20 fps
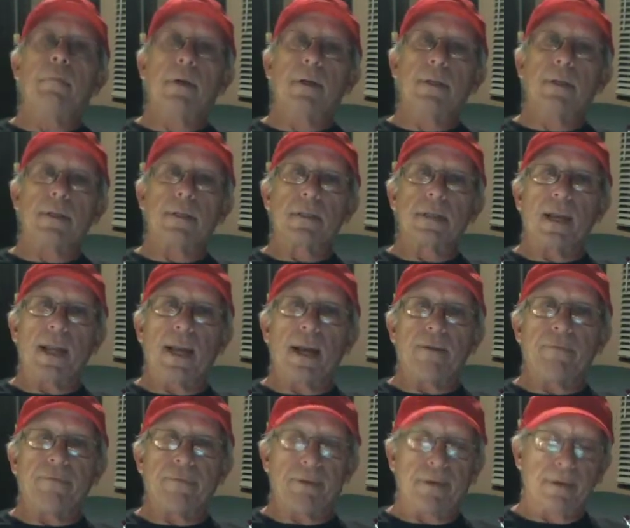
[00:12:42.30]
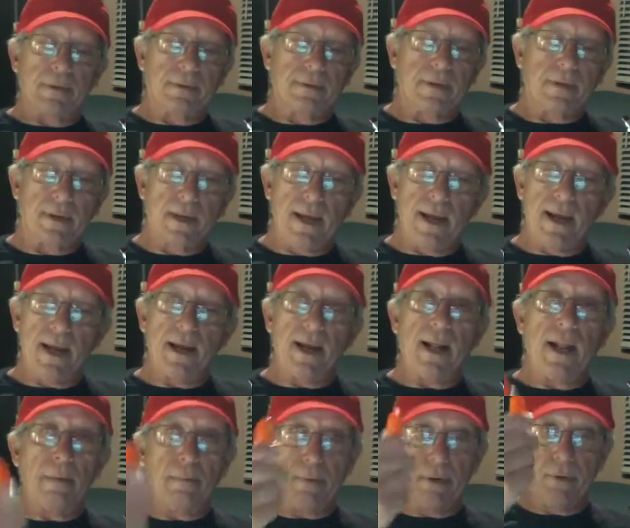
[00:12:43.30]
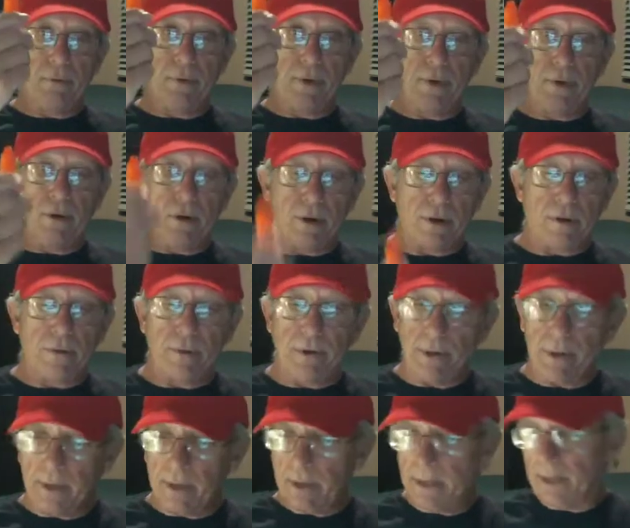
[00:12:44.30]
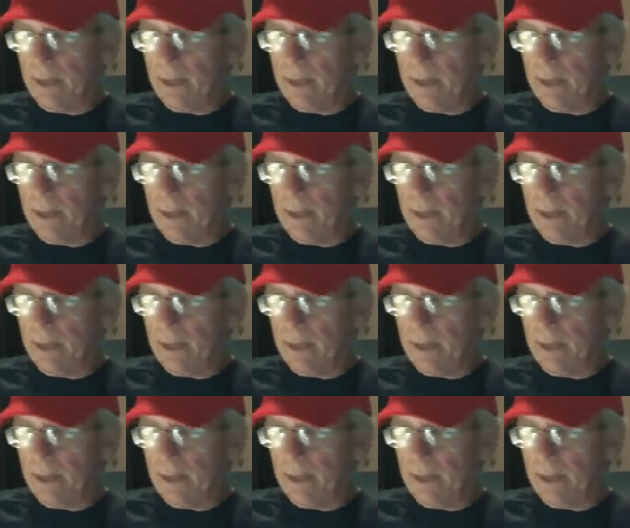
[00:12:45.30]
mils left. And I'll be reordering